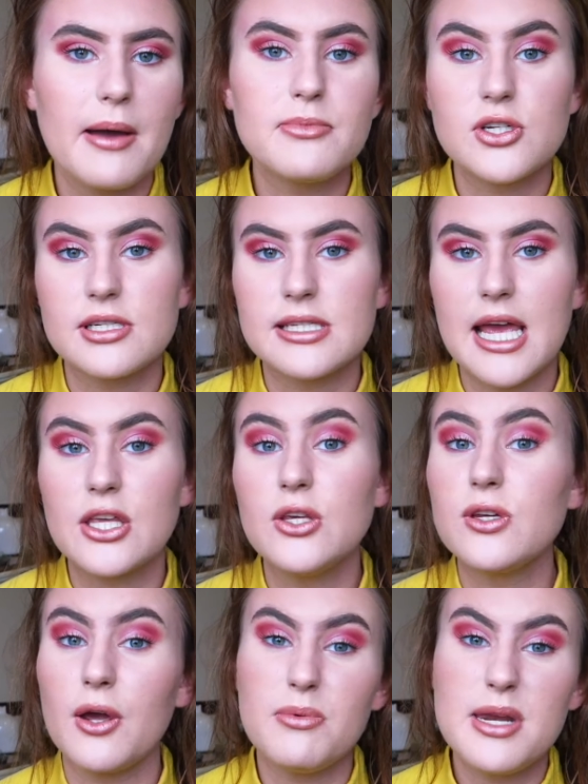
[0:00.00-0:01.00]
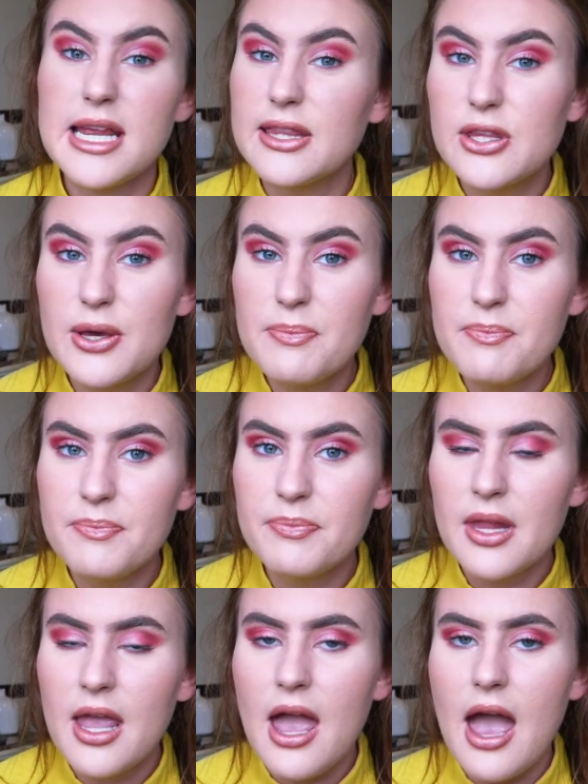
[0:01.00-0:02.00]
I'm just saying you don't need them.